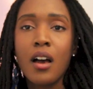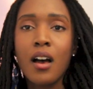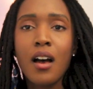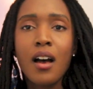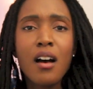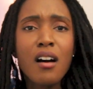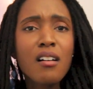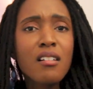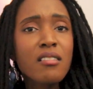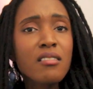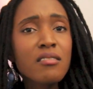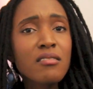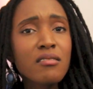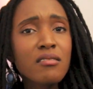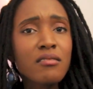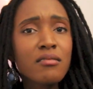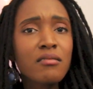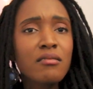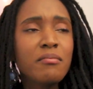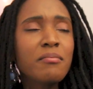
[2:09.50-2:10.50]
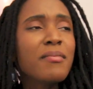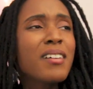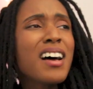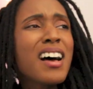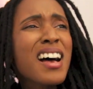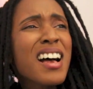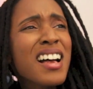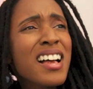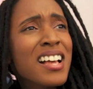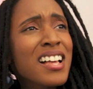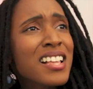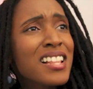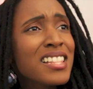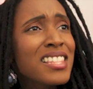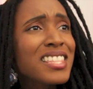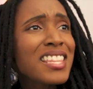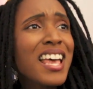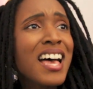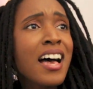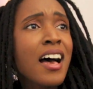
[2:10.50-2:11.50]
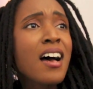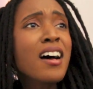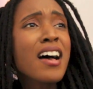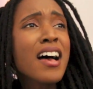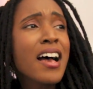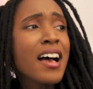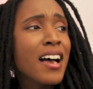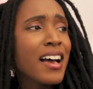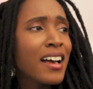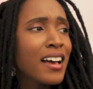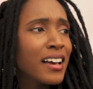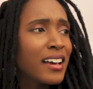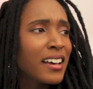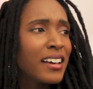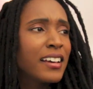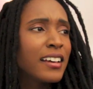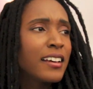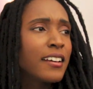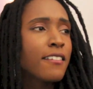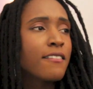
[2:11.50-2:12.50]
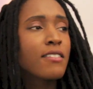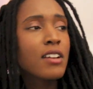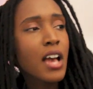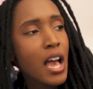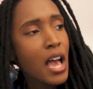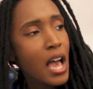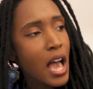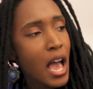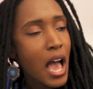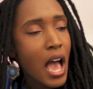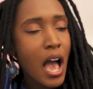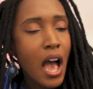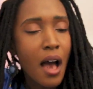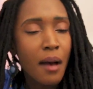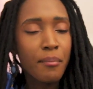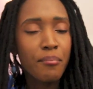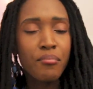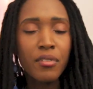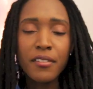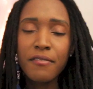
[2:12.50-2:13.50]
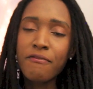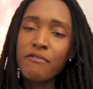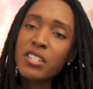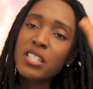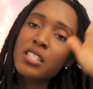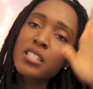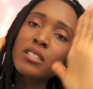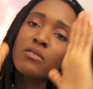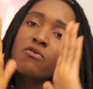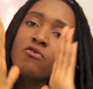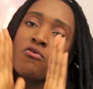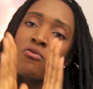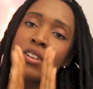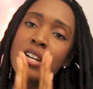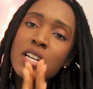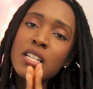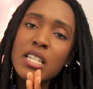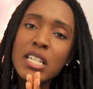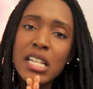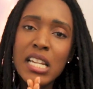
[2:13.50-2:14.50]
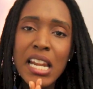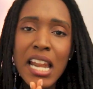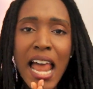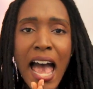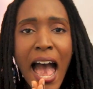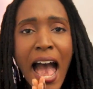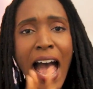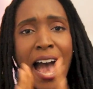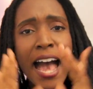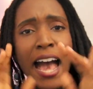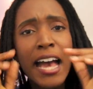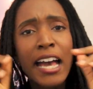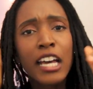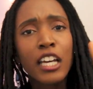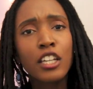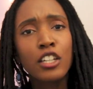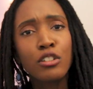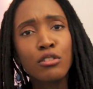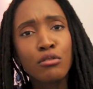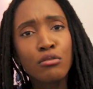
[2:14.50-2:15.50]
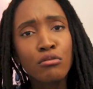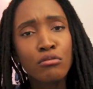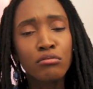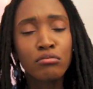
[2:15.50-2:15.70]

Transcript: All my life, I pray for someone like you.